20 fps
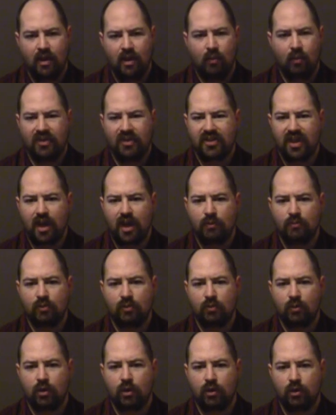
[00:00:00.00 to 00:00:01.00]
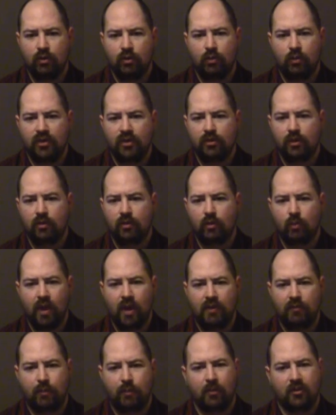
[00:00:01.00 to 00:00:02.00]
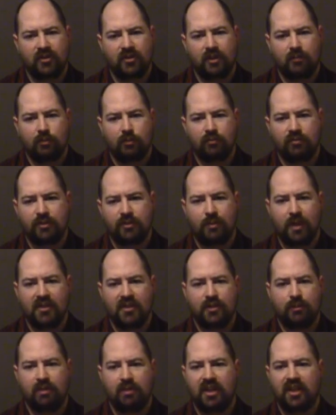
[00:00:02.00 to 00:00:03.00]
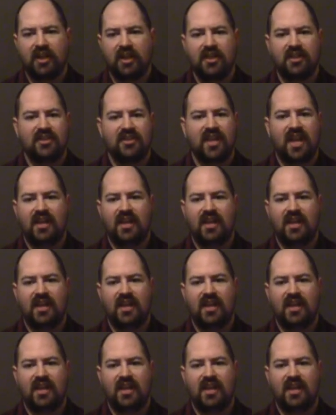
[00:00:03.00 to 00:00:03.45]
When times were good, we turned away from our civil responsibilities